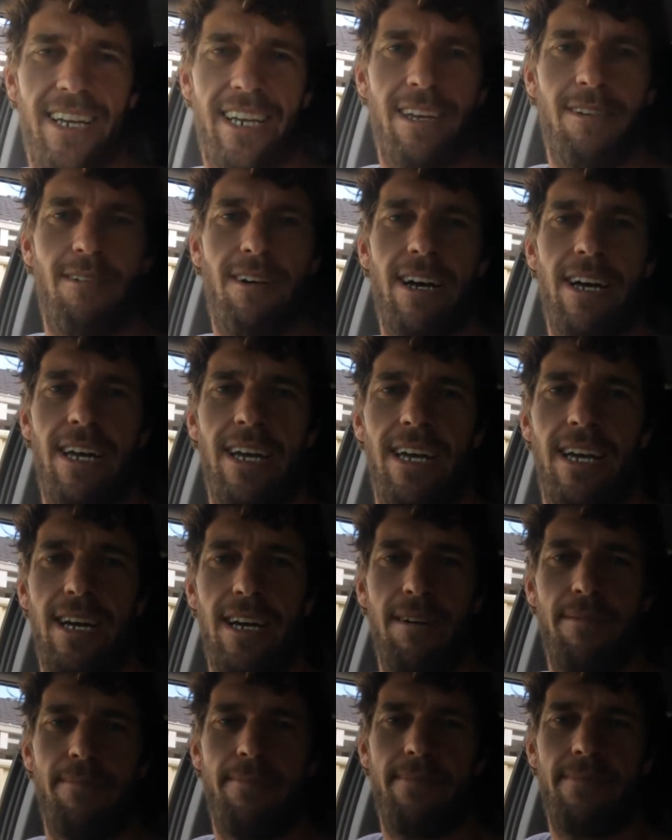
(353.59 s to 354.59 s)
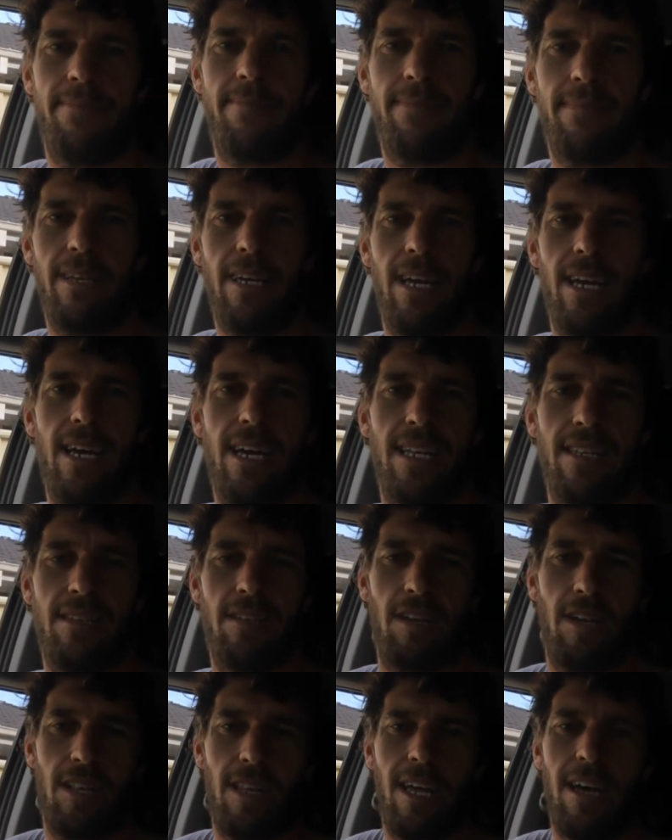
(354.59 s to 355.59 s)
Anyway, yeah,
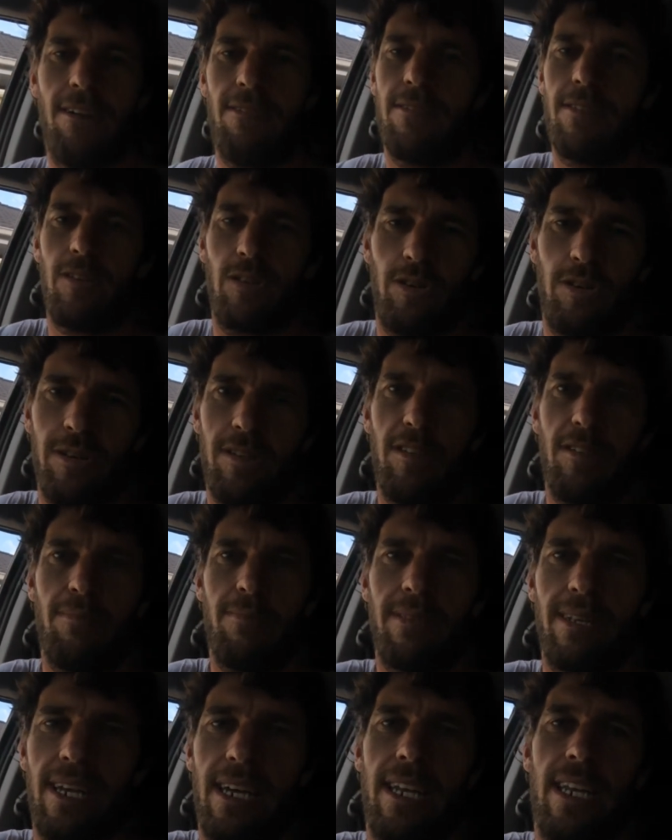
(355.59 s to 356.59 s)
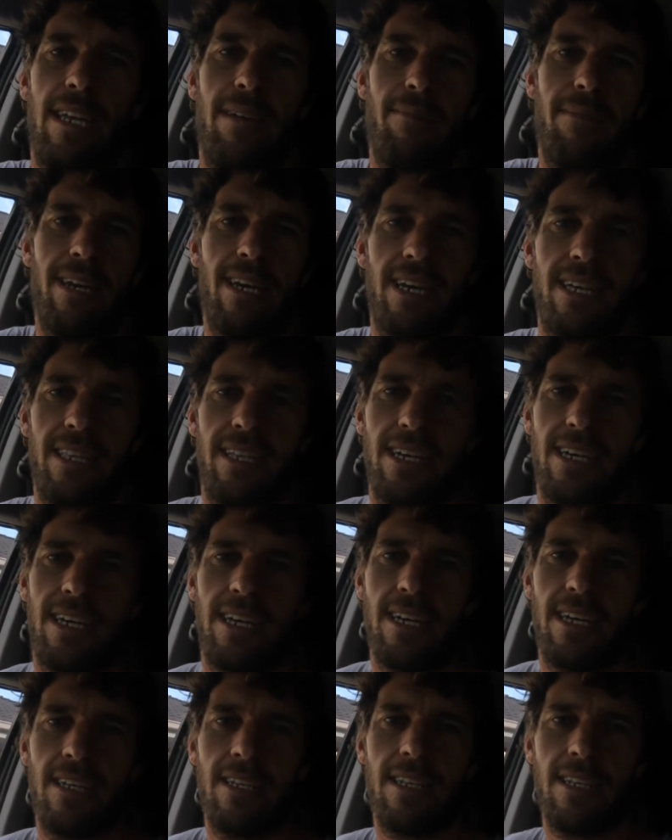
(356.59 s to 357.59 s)
so that was awesome to get him out
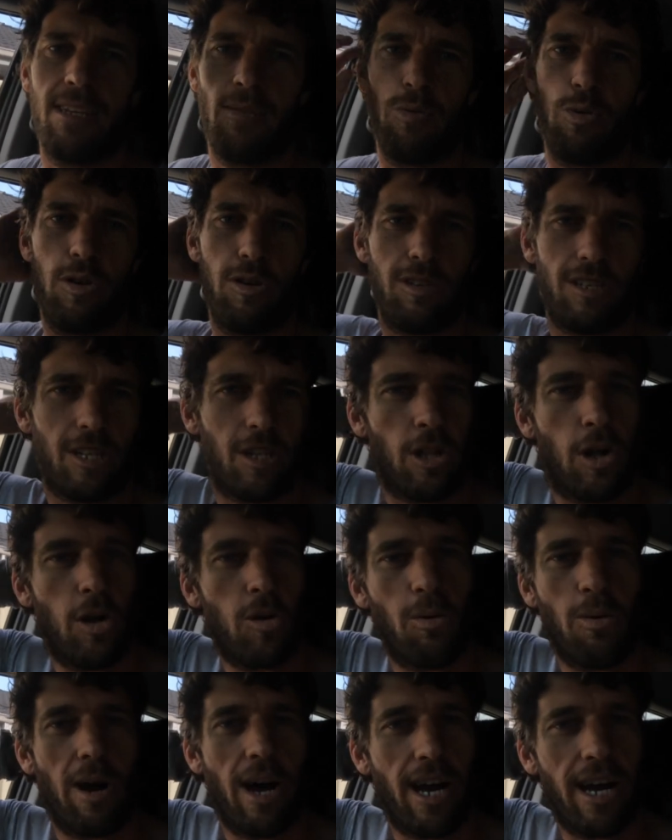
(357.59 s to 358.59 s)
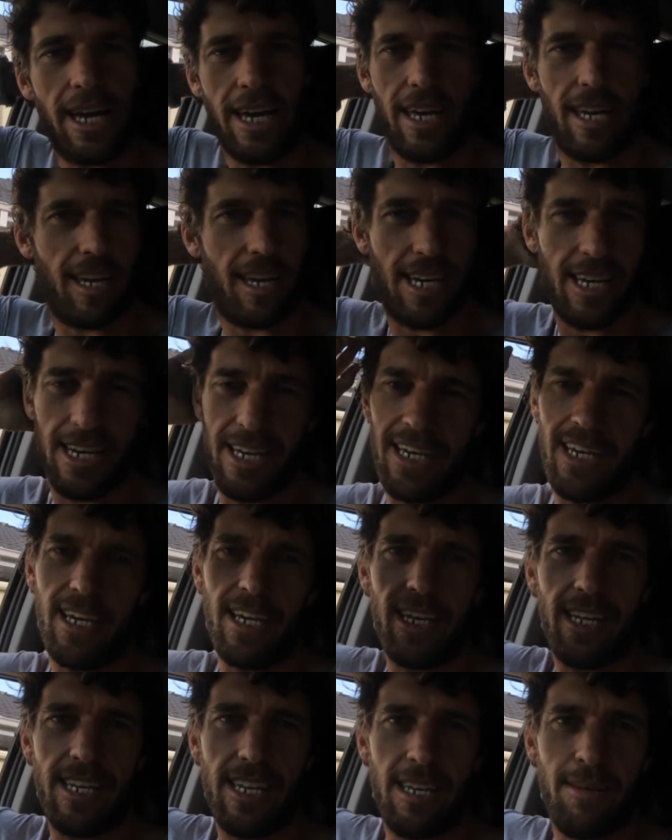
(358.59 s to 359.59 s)
there. He walked a long way
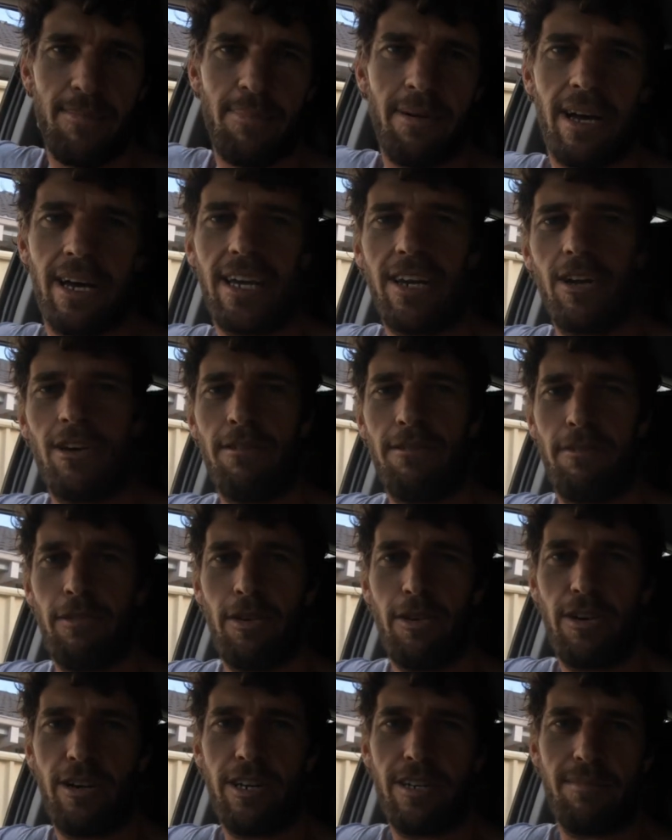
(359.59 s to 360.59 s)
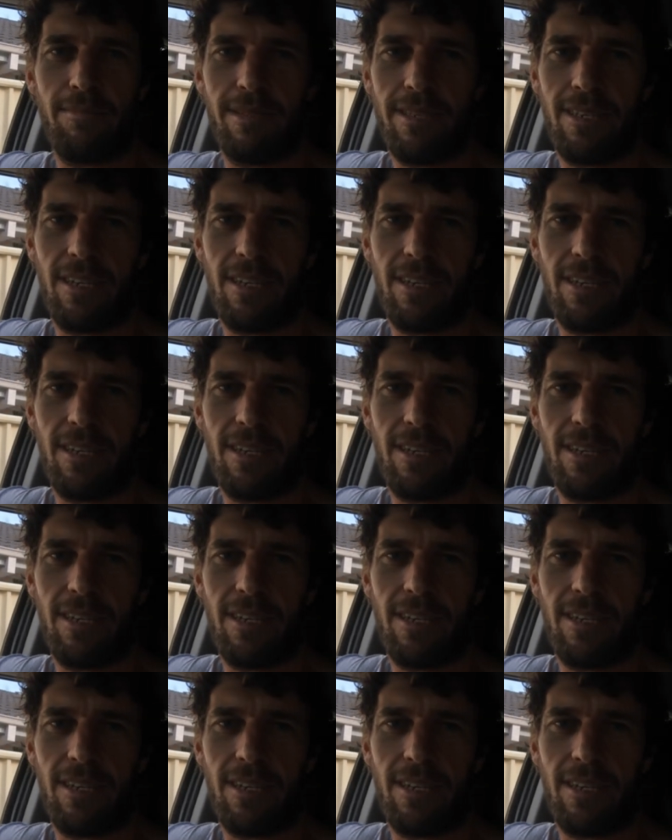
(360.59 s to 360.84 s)
and it paid off for him.